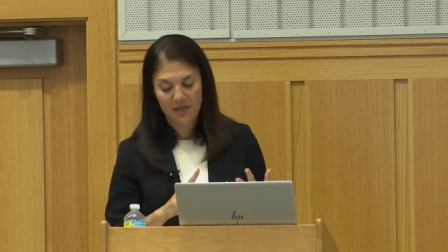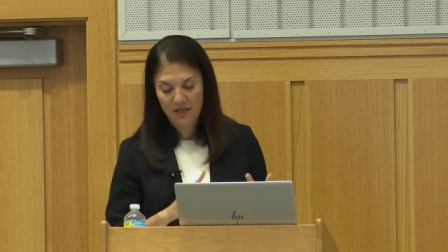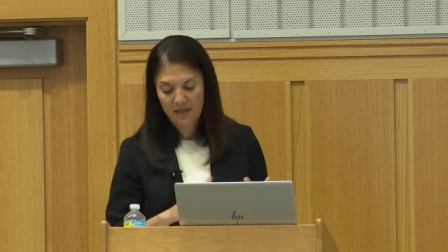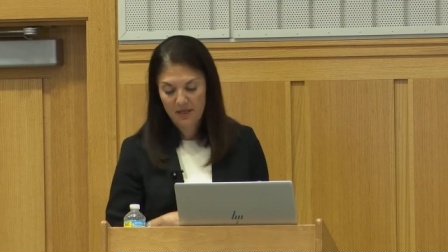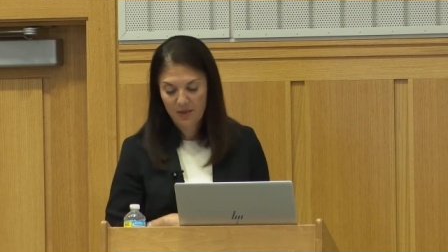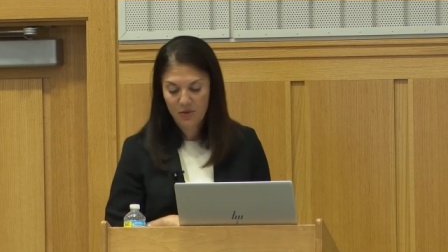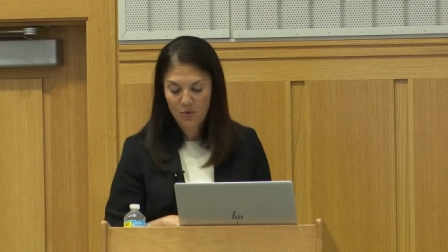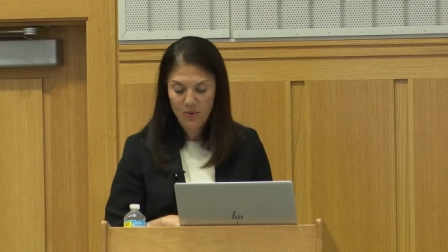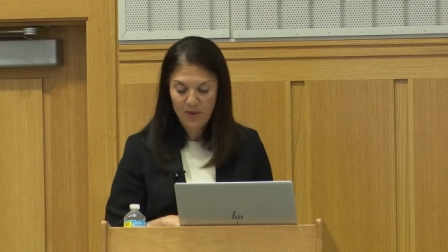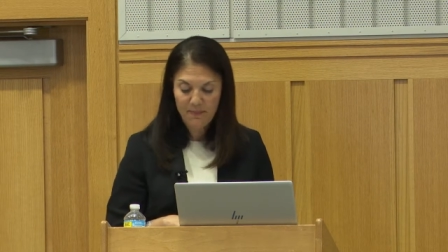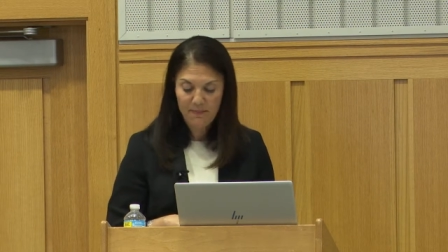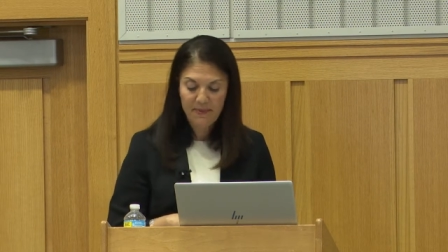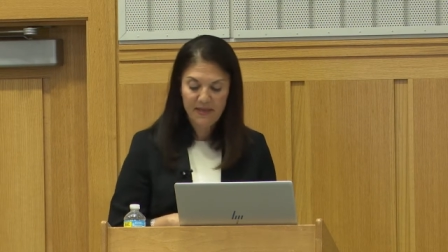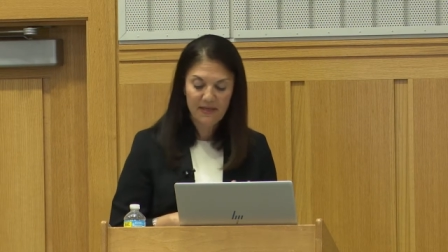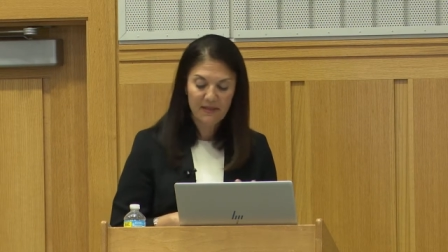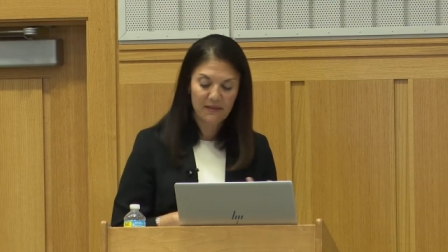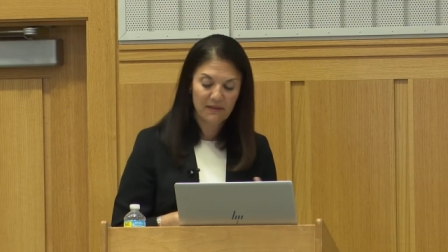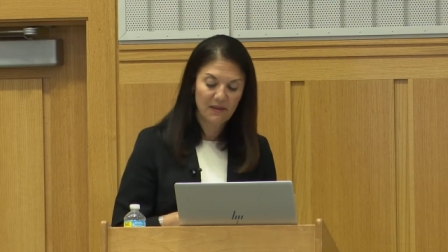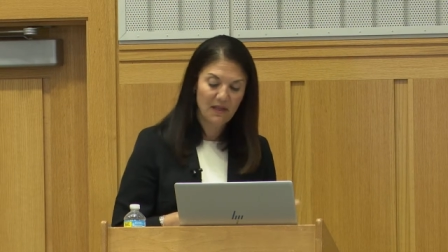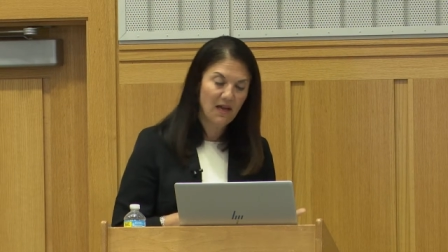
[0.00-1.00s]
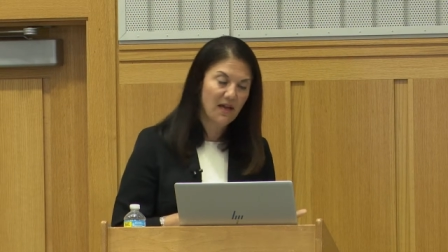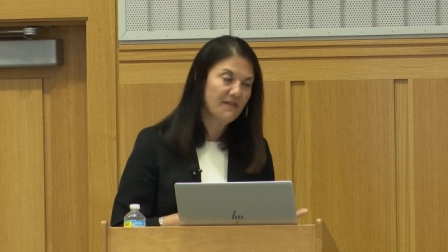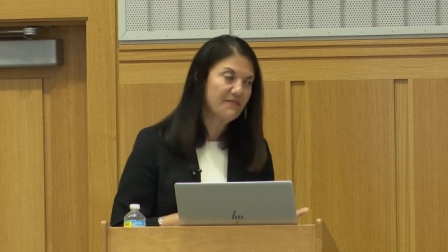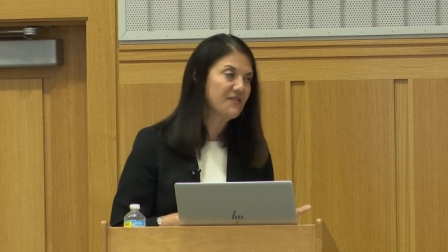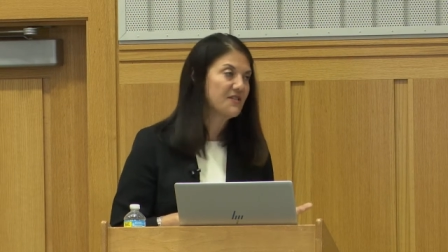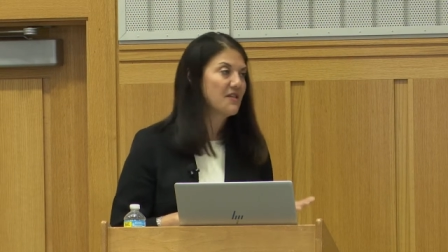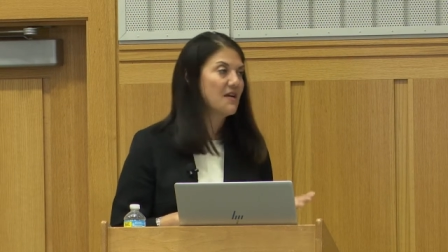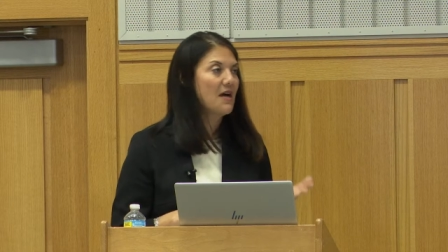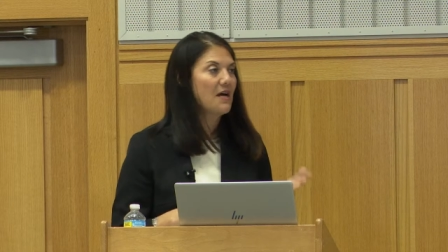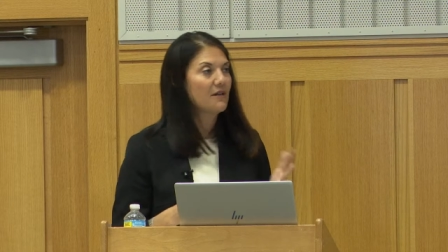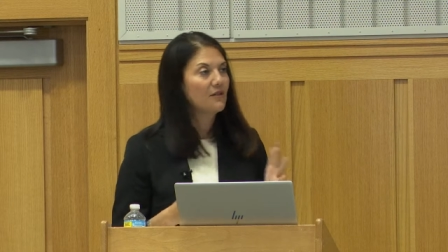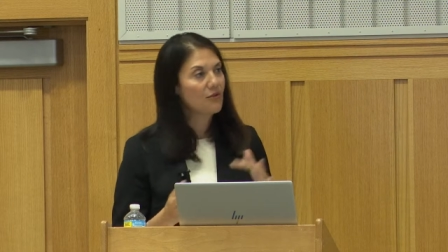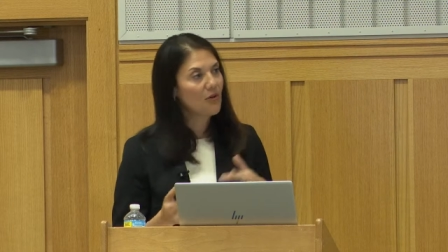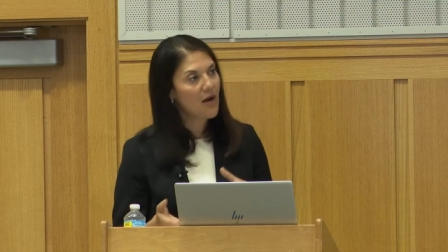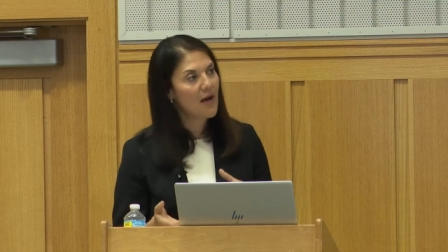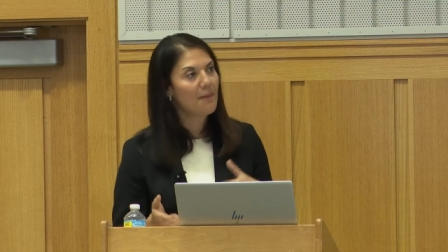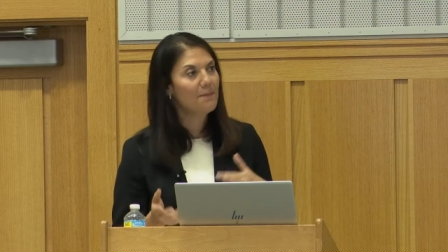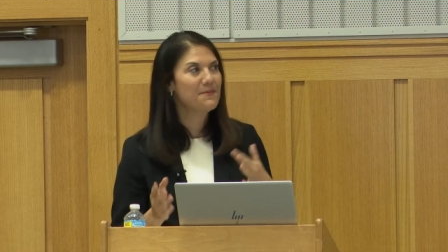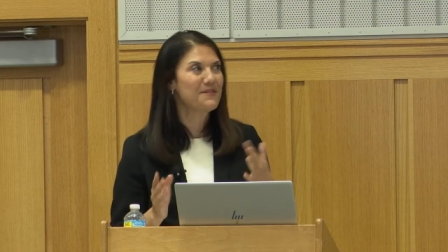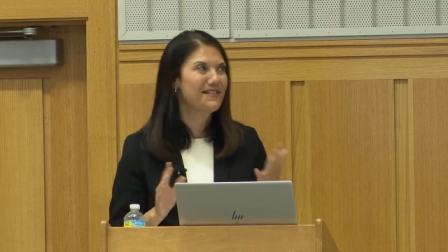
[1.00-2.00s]
equipment, livestock,
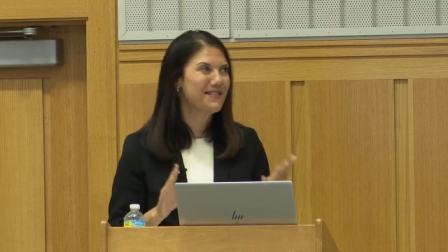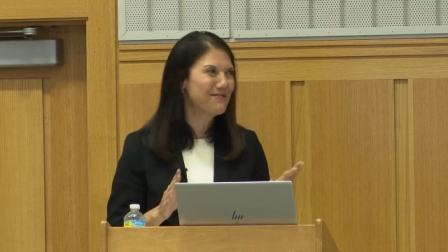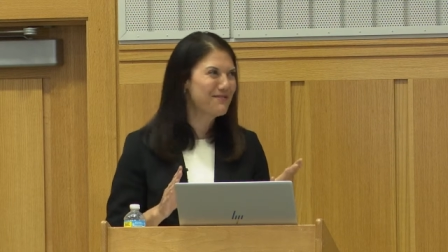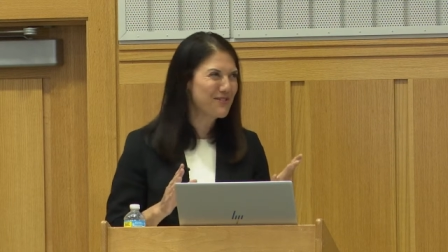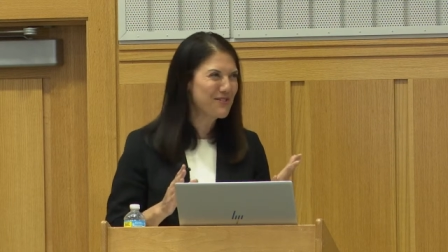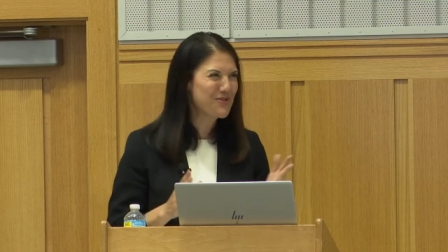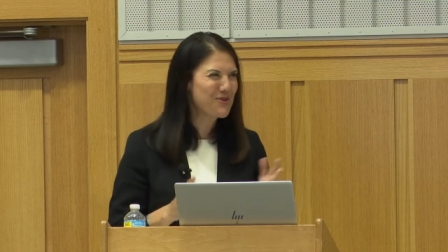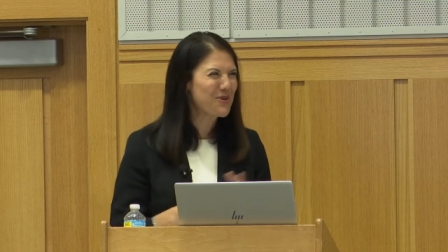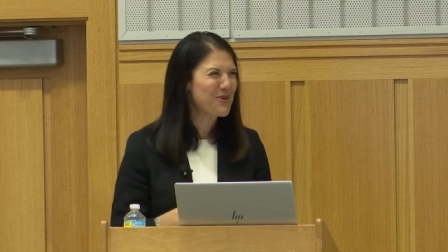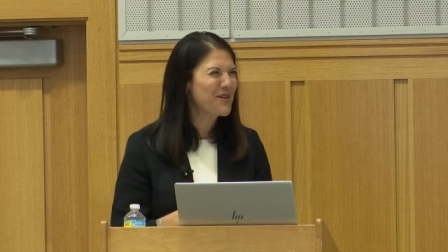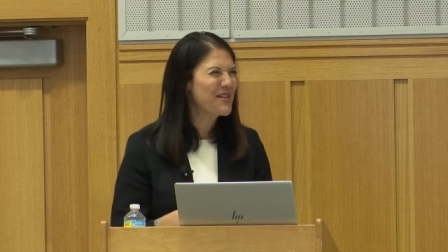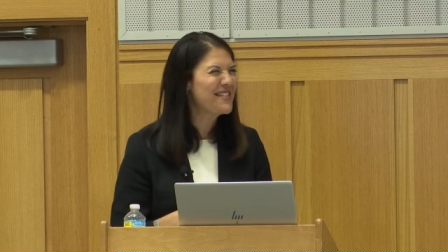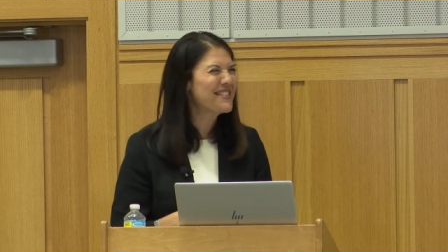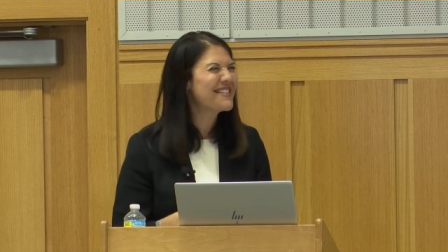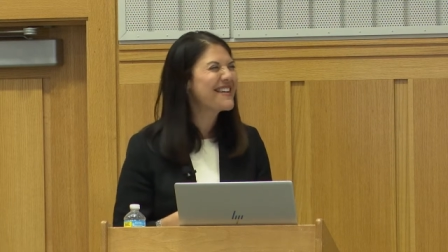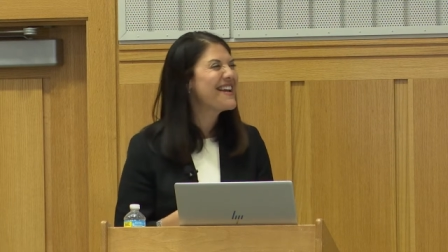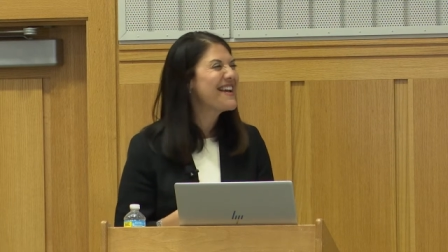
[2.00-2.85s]
crops, inventory,